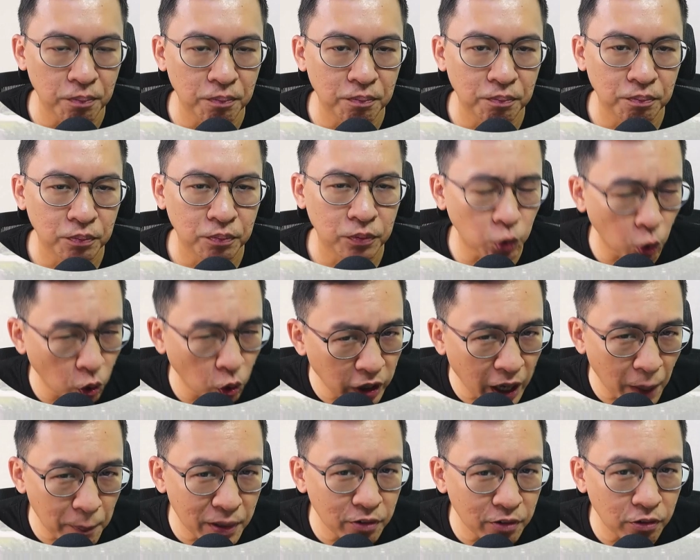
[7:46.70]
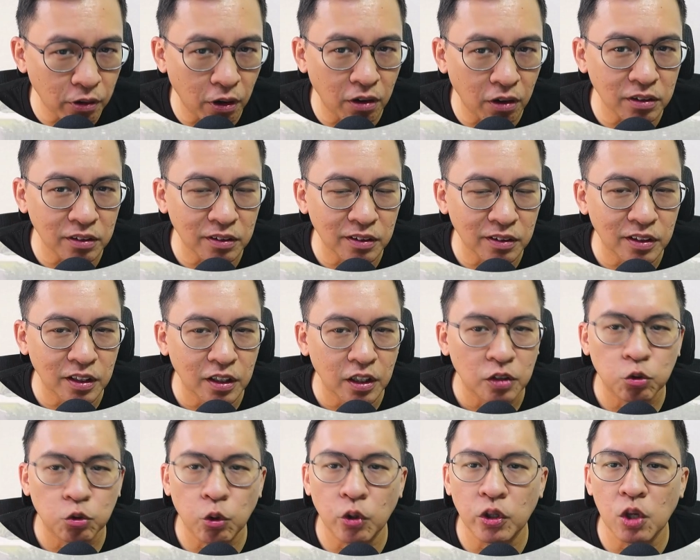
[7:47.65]
Don't get me wrong,
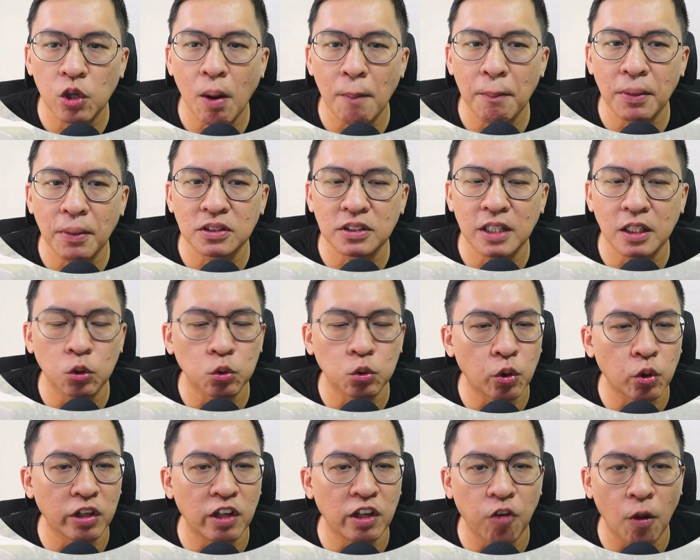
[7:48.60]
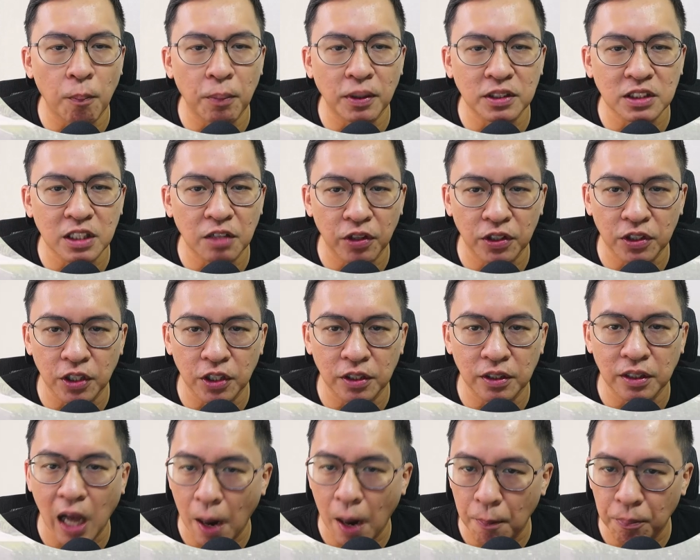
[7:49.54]
21% to 24% return
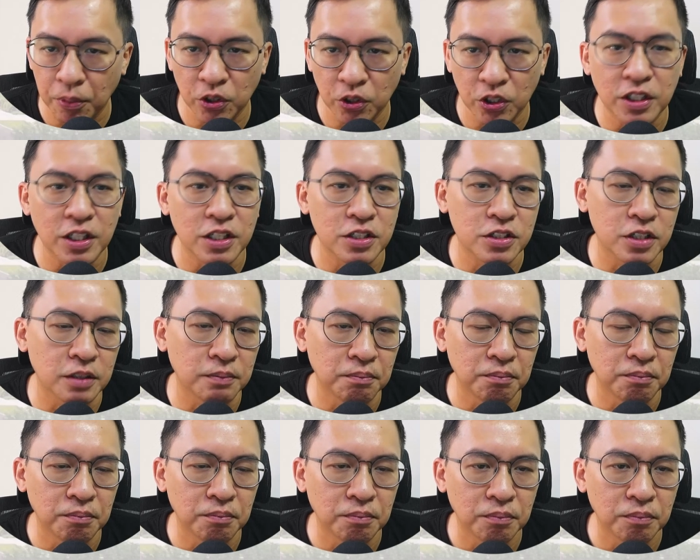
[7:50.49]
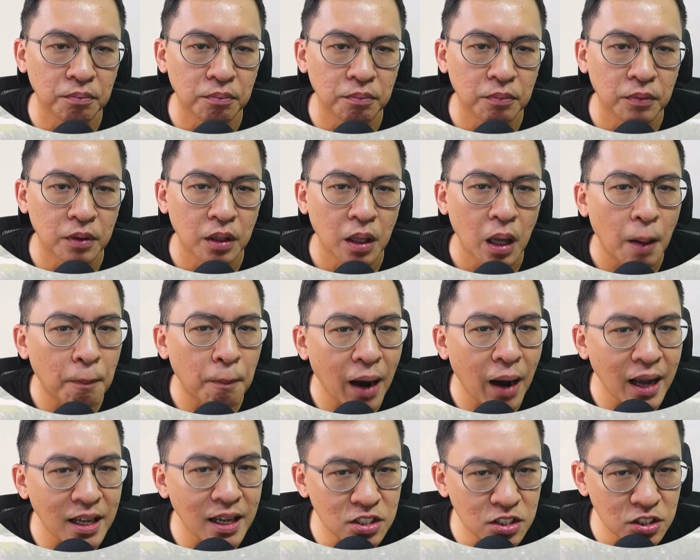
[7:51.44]
are pretty decent. But I
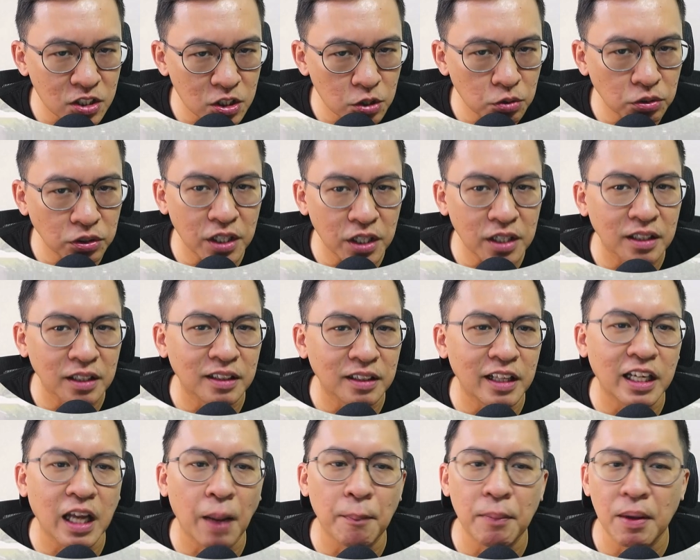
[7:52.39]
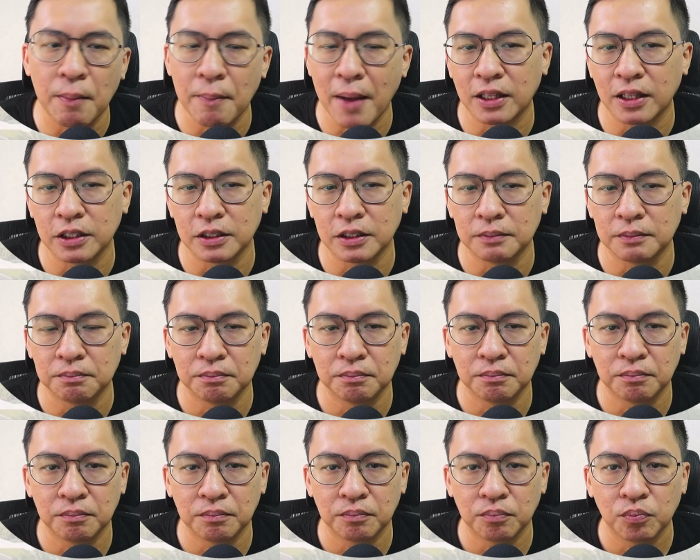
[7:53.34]
still think they can be better.
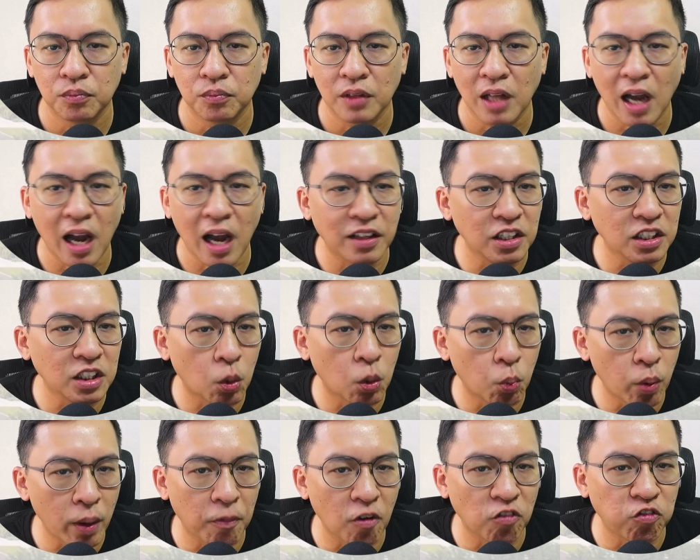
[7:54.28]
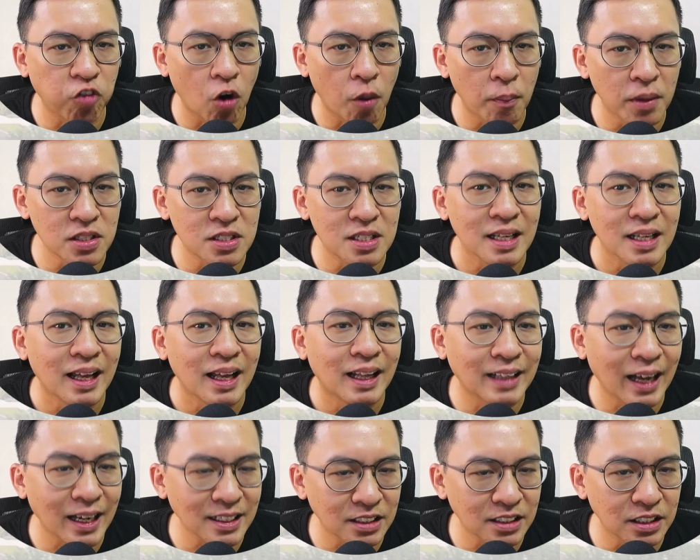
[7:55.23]
I think the weak performance
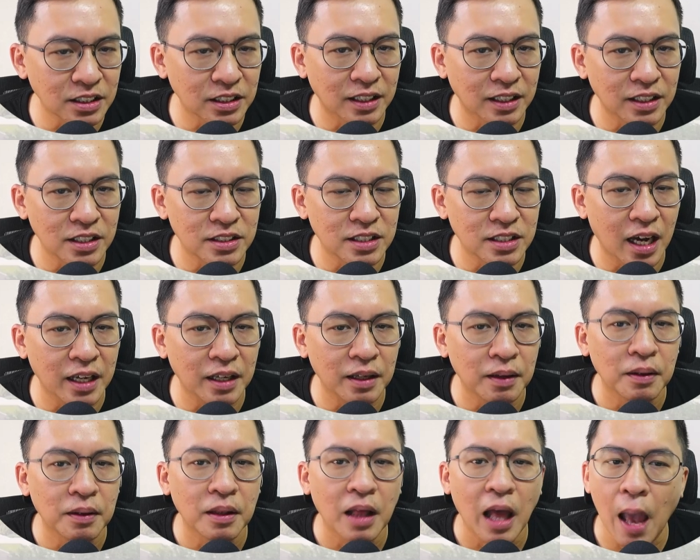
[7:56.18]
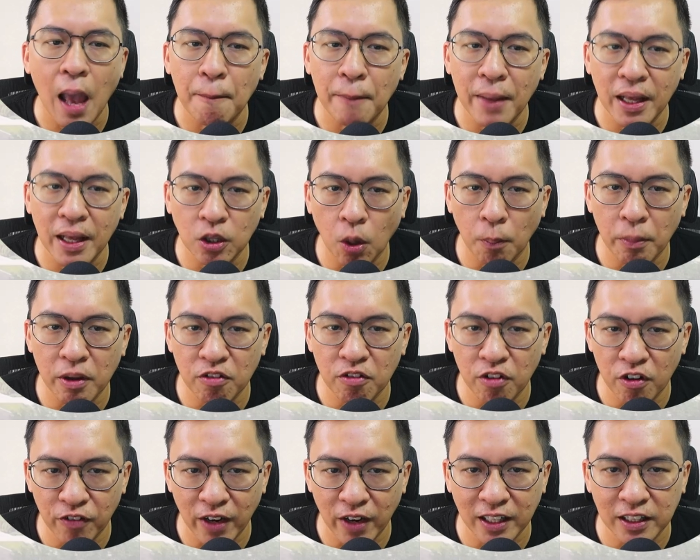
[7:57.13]
lies in their design and may not be
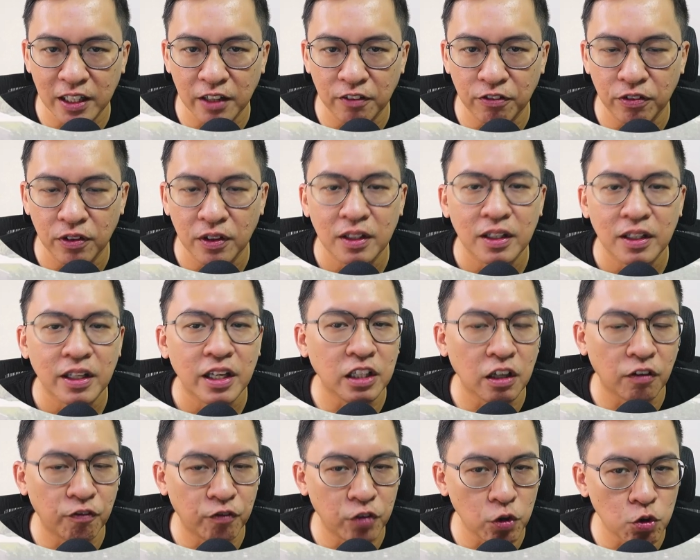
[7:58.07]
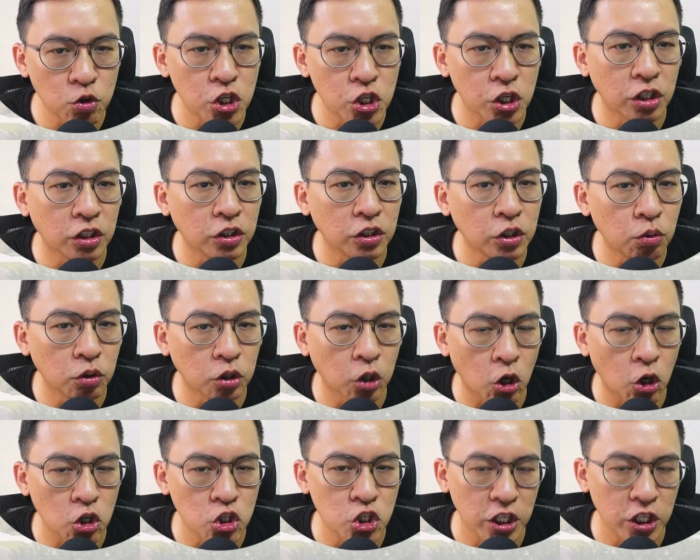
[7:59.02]
reflective in the future new
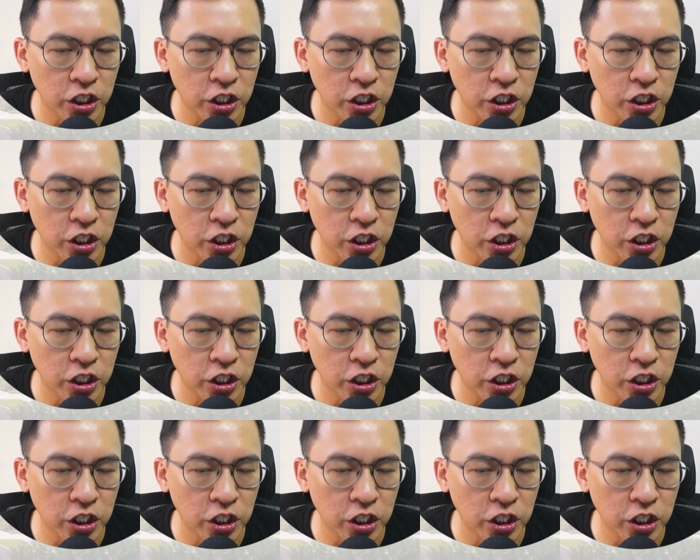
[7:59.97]
launch in